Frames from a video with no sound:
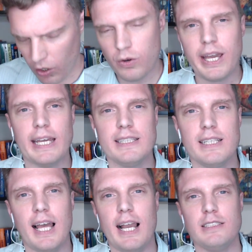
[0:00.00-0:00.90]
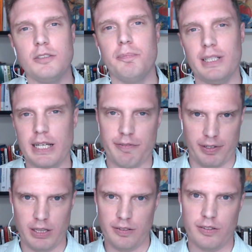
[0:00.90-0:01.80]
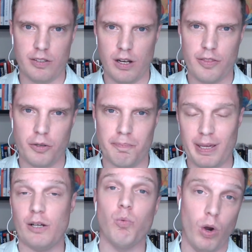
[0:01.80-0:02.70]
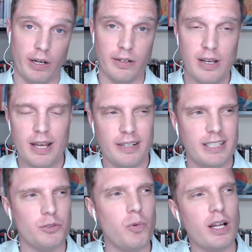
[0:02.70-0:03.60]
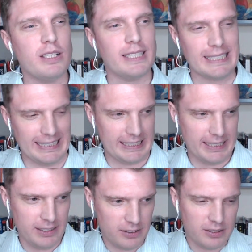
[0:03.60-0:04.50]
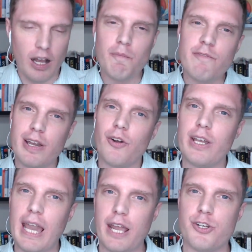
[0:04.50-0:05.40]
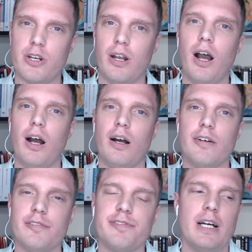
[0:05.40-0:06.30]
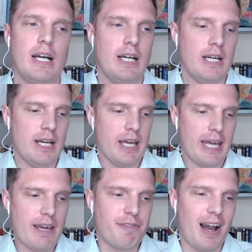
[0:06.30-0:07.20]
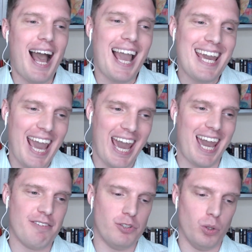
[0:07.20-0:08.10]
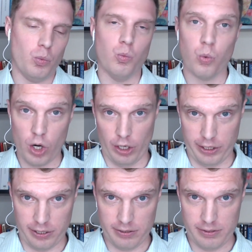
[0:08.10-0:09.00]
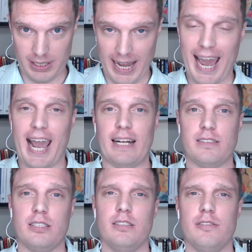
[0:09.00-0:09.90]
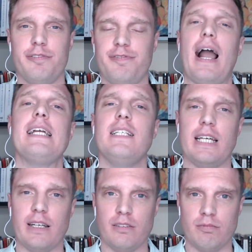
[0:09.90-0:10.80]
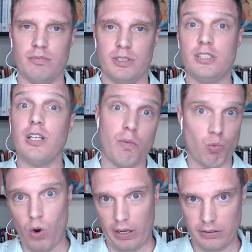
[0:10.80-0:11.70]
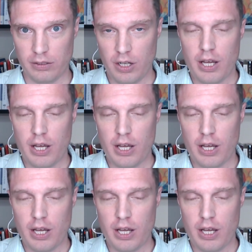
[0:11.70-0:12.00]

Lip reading: Okay, last belief, and this is another big one. This one is some variation of, if I have to work at finding someone,